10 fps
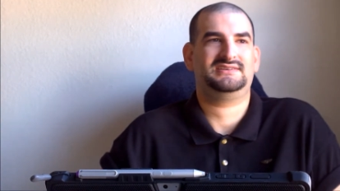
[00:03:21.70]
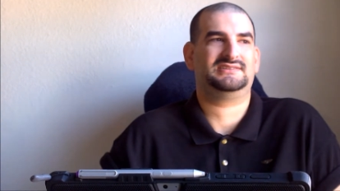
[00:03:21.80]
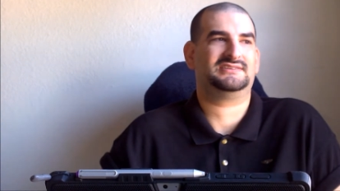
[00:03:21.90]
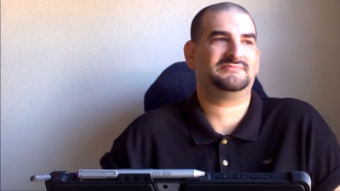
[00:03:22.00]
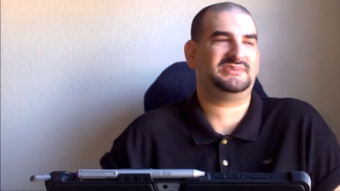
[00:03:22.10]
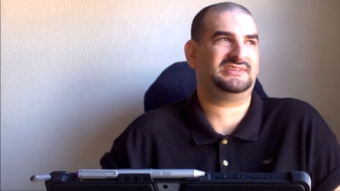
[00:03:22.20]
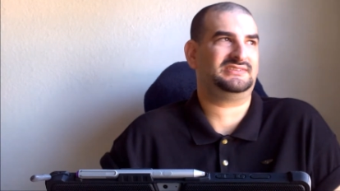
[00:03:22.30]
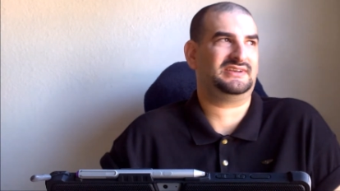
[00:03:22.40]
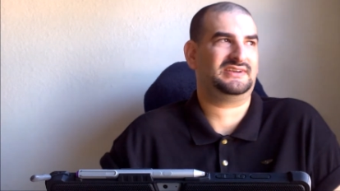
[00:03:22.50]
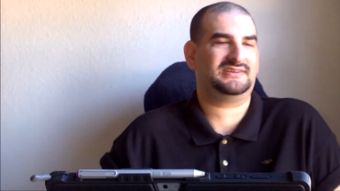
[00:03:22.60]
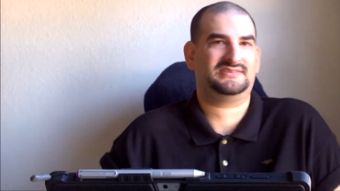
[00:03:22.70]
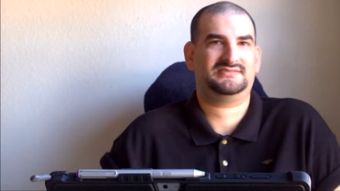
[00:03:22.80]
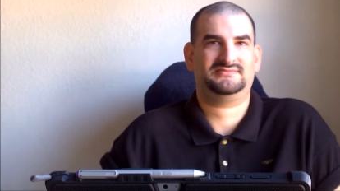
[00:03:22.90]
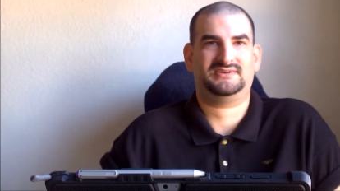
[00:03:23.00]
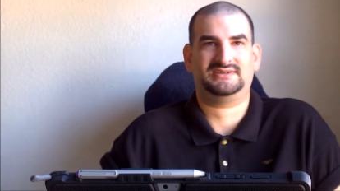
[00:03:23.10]
He loved being in the air.
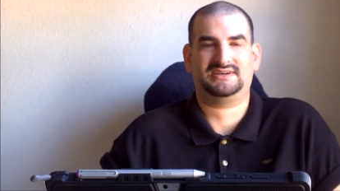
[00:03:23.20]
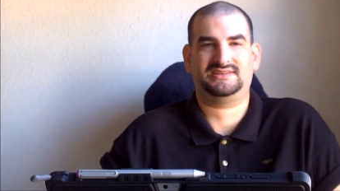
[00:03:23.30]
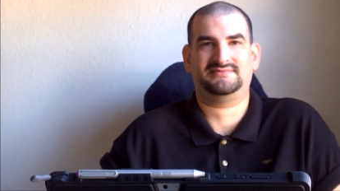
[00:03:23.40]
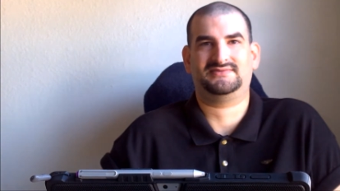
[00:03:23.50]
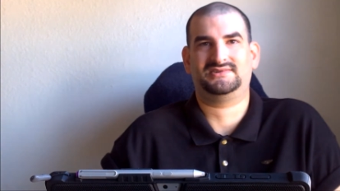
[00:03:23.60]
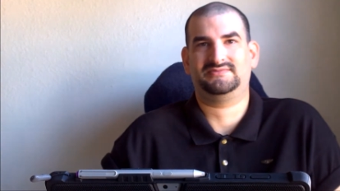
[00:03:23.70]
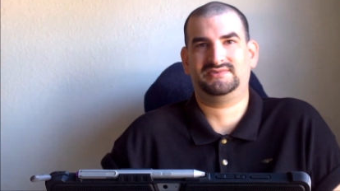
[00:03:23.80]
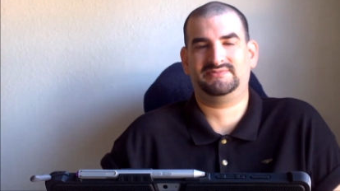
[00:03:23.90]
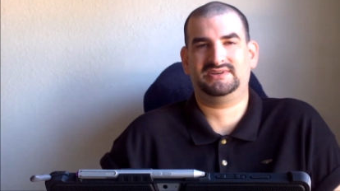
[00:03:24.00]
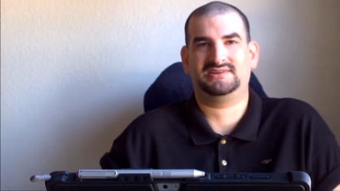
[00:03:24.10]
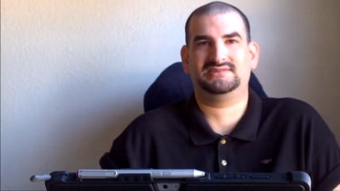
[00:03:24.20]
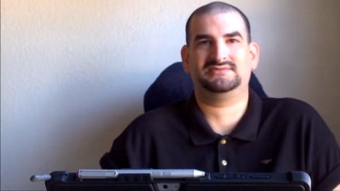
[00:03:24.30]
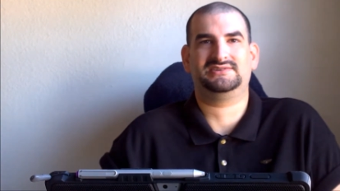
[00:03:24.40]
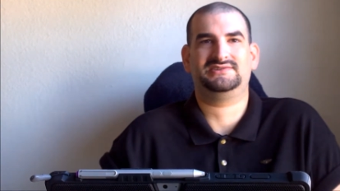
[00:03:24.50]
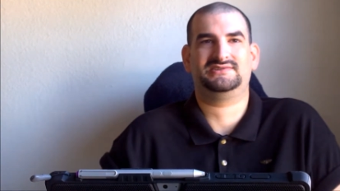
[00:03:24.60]
I got that for him to make it a
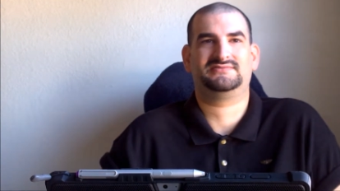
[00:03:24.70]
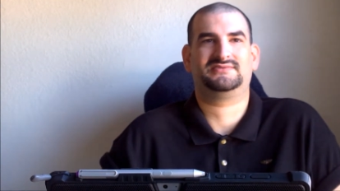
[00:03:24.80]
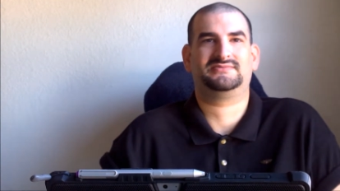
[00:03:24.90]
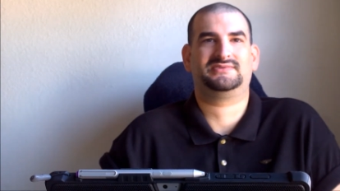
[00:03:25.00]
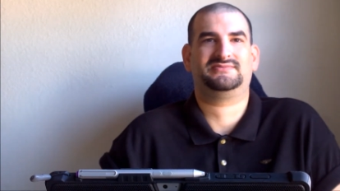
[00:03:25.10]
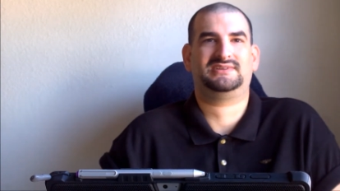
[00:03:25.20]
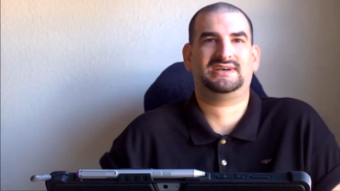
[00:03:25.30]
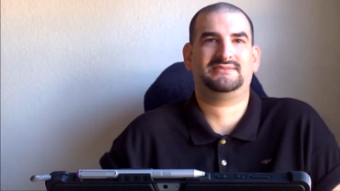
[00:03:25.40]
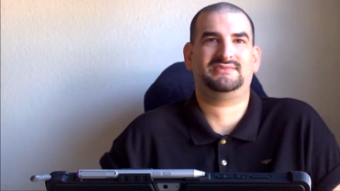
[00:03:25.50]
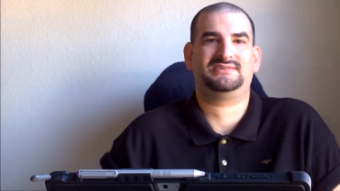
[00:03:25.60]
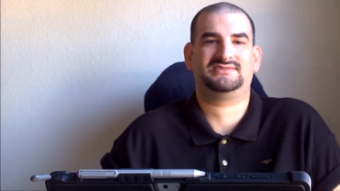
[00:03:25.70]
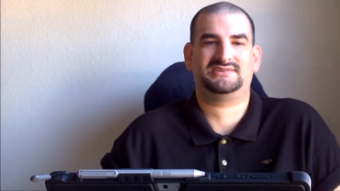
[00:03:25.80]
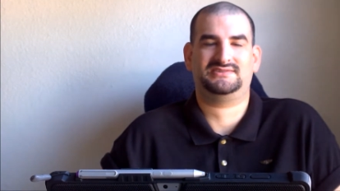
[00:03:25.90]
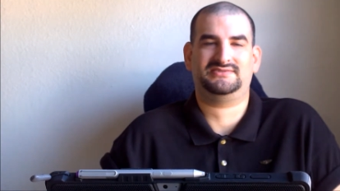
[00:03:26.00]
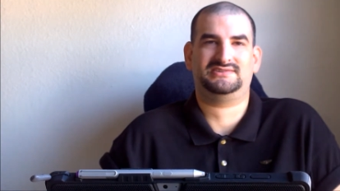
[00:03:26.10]
little easier for him to fly because
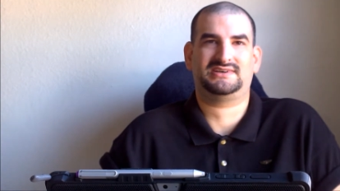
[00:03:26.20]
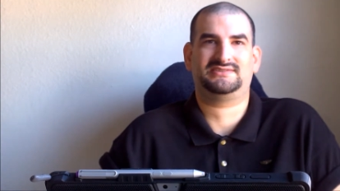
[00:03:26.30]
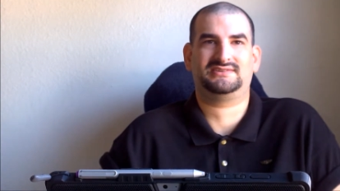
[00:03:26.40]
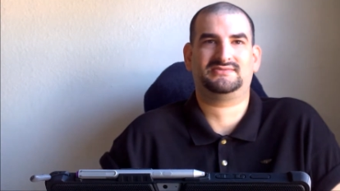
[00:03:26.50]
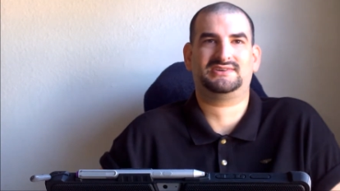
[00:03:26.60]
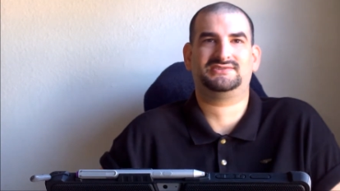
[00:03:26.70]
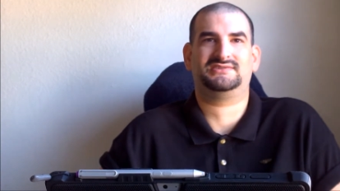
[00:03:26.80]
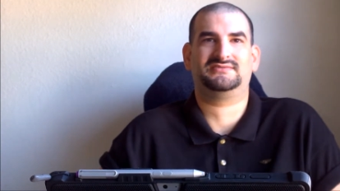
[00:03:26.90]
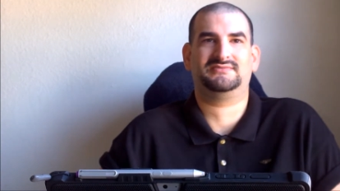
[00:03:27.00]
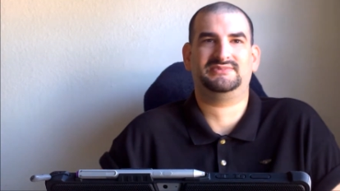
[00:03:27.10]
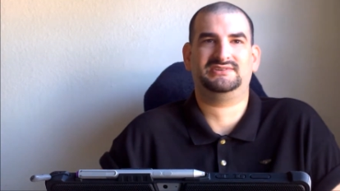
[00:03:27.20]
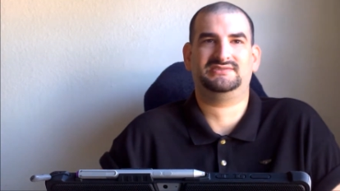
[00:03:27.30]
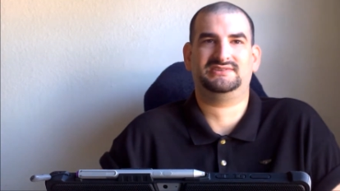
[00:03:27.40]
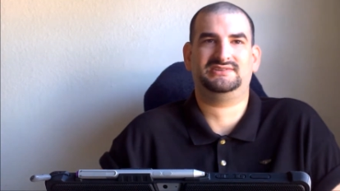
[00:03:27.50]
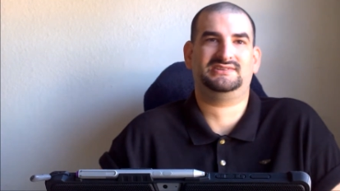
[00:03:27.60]
I know he's out there watching over me
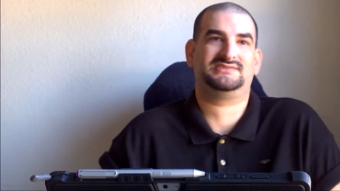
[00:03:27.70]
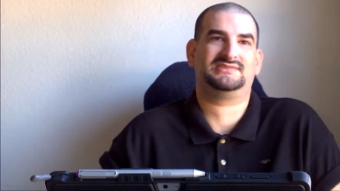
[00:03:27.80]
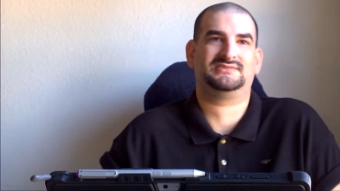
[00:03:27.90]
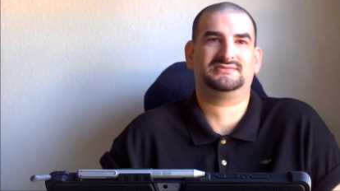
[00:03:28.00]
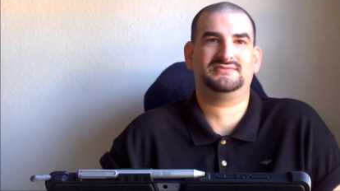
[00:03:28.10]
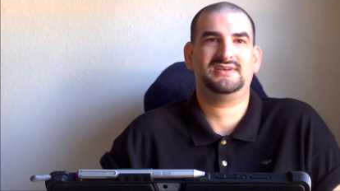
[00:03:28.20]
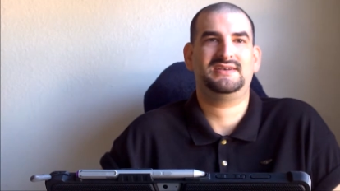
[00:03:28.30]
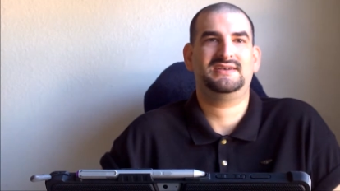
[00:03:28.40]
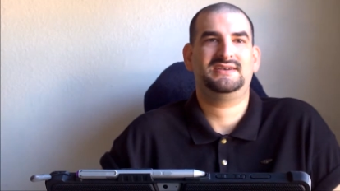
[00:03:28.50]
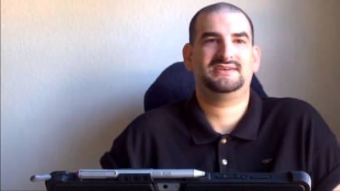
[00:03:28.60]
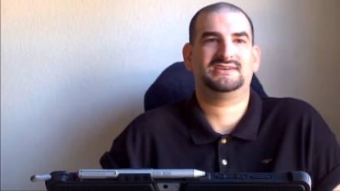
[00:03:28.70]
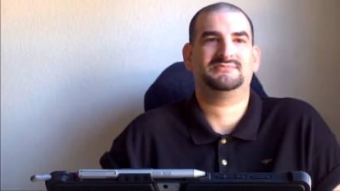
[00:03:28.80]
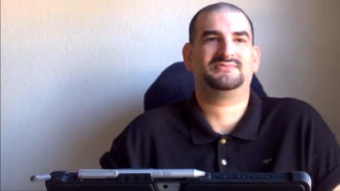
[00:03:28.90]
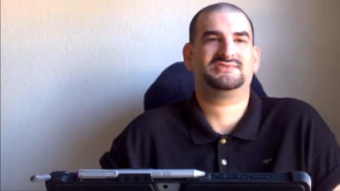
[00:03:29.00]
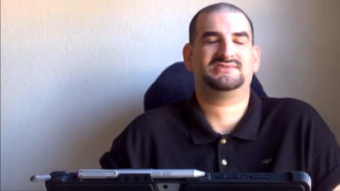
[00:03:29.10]
and he needs a little
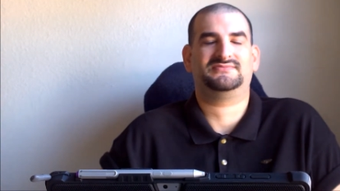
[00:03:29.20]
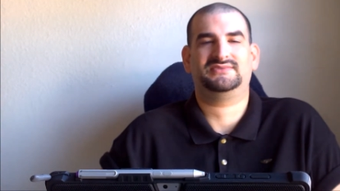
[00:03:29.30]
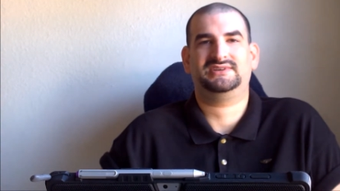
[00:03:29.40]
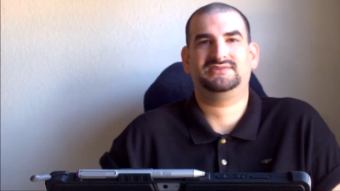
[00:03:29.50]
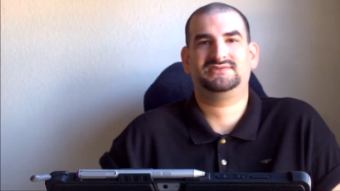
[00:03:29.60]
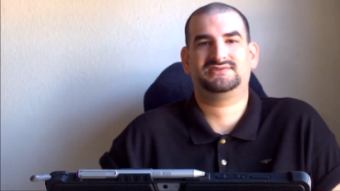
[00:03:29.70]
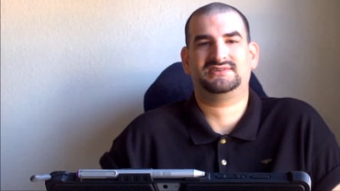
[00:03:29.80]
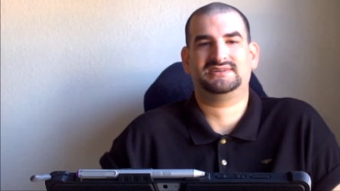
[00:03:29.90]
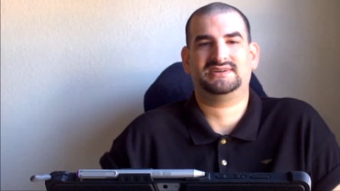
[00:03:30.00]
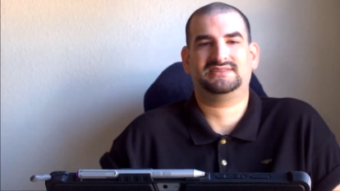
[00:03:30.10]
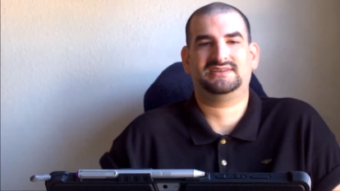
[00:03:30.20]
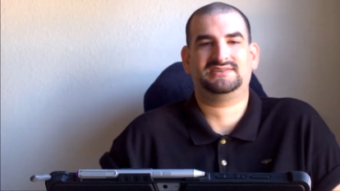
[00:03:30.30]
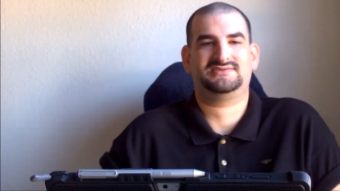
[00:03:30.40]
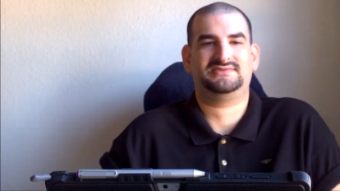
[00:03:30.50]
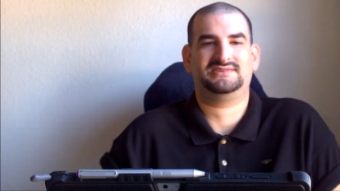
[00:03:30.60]
help with some wings. So I got that
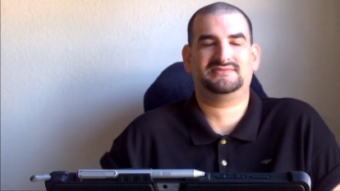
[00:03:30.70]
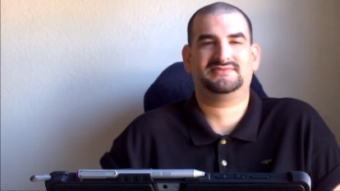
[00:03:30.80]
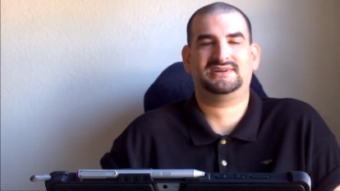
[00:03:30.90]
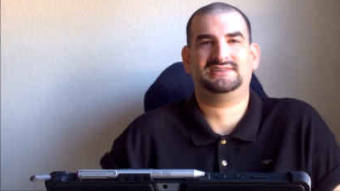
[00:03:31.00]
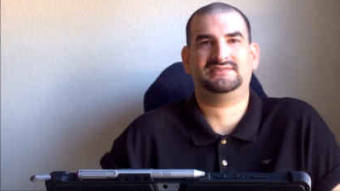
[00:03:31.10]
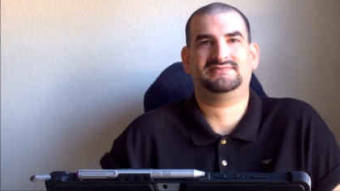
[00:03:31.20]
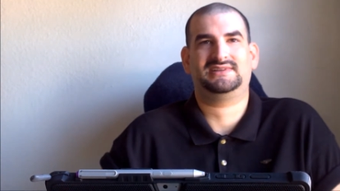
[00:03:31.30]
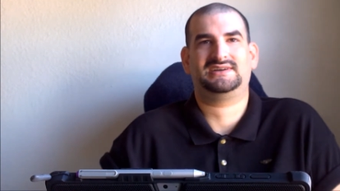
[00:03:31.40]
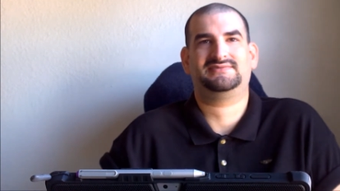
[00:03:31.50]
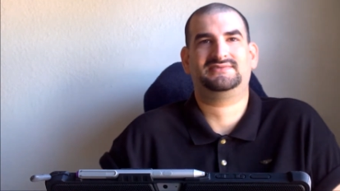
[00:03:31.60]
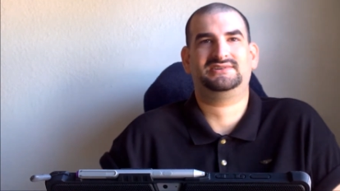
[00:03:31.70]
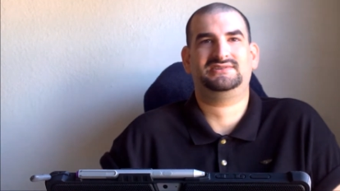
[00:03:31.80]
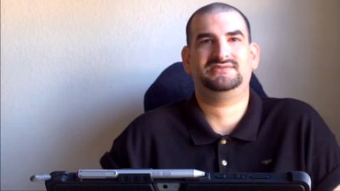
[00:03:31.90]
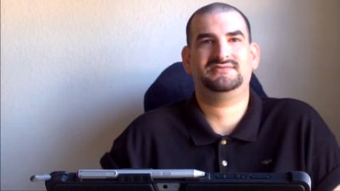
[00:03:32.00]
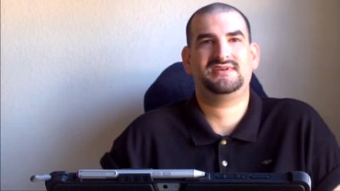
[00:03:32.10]
so he can finally fly free,